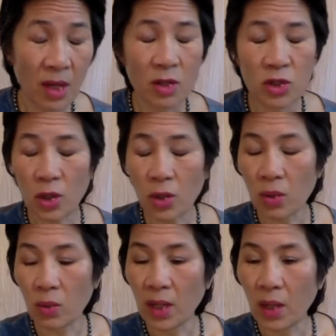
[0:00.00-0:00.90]

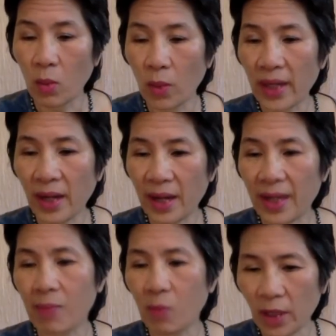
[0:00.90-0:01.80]
So when I
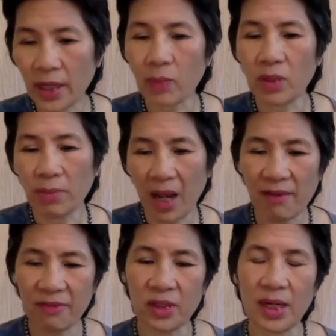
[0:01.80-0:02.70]
am working with the
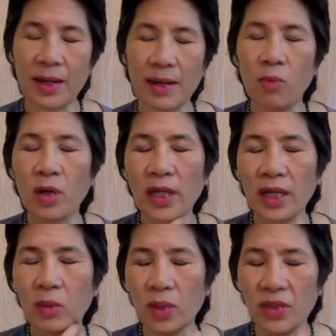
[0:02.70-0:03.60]
biofield and I'm
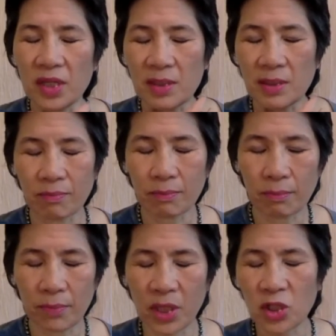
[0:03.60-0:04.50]
working with this
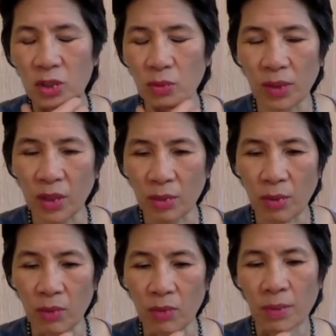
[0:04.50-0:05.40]
issue with the
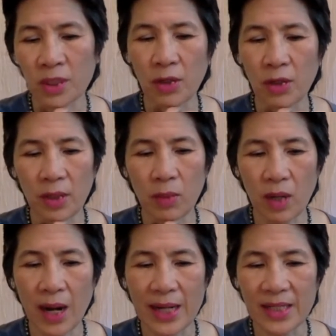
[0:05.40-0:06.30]
throat. Particularly where
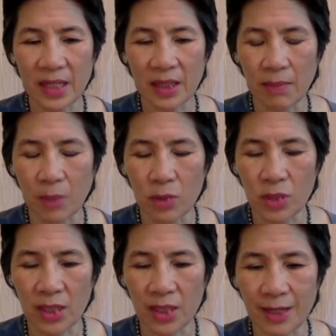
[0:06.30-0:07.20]
I see it the most
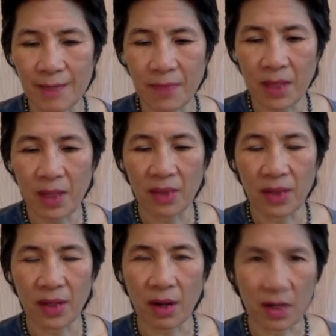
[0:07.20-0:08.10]
is
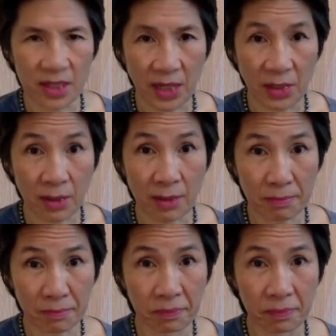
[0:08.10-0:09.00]
the heart center
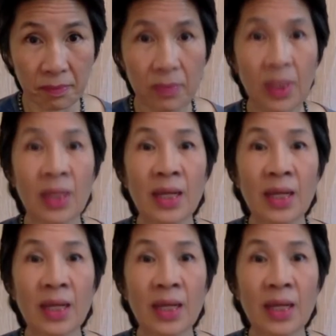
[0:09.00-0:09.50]
mm.